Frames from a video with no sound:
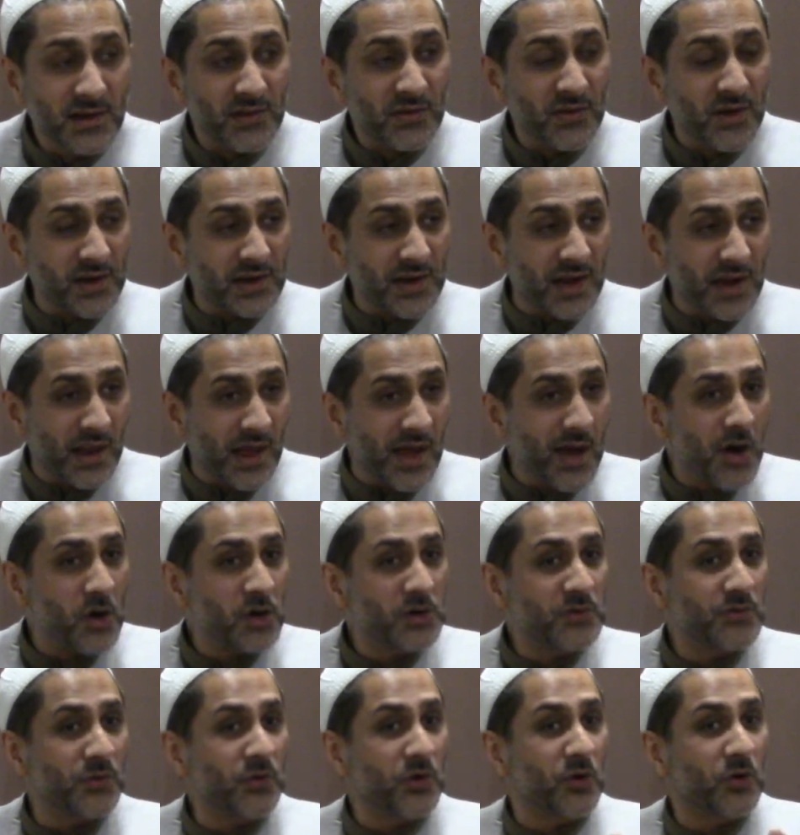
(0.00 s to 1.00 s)
that
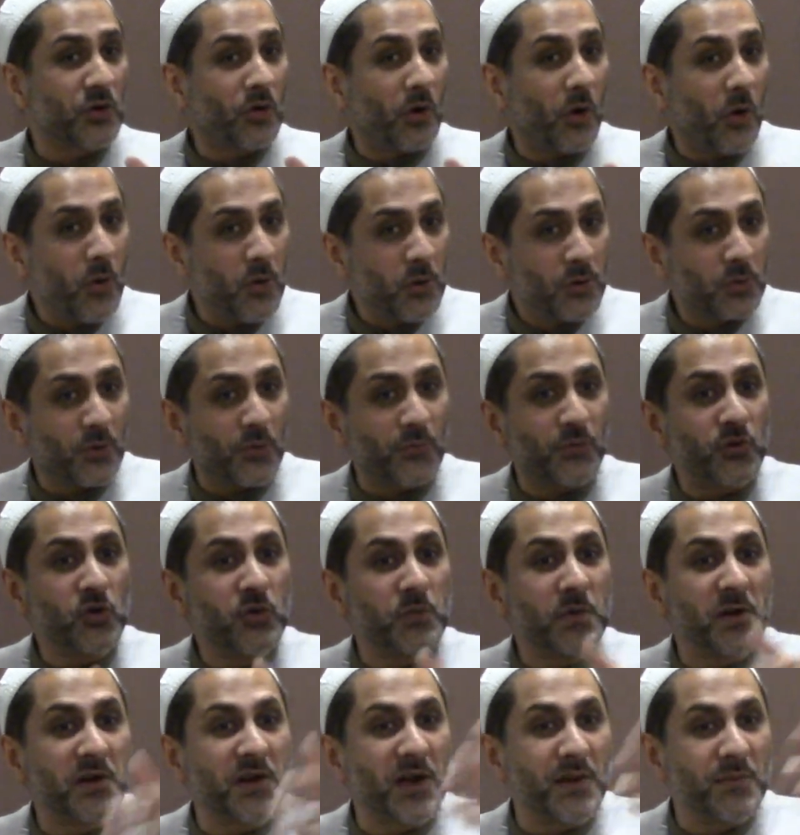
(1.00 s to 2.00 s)
allows for the growth of
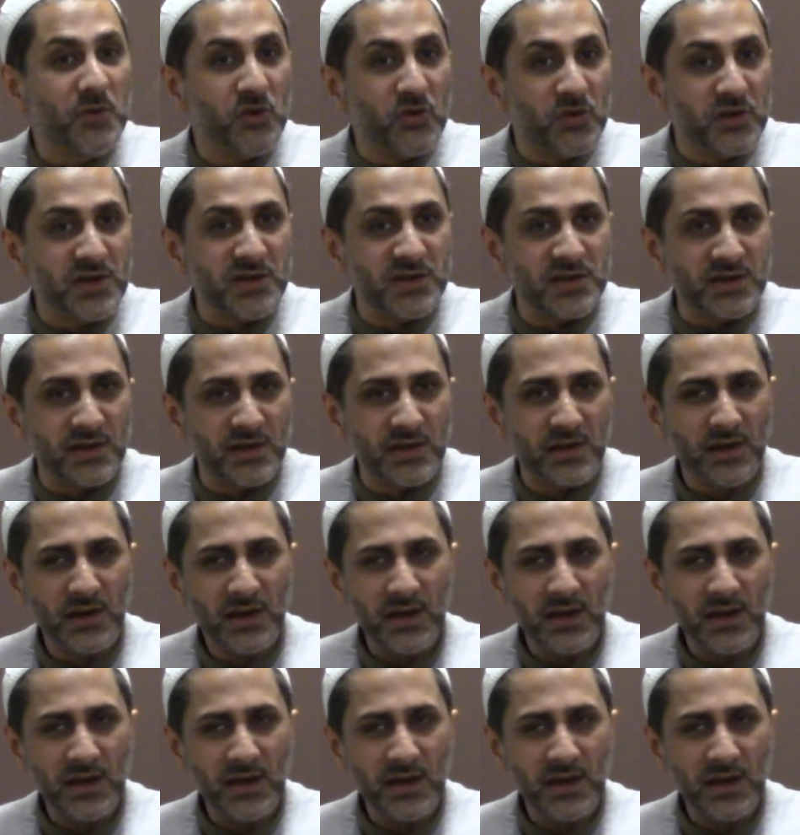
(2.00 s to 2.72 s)
human community?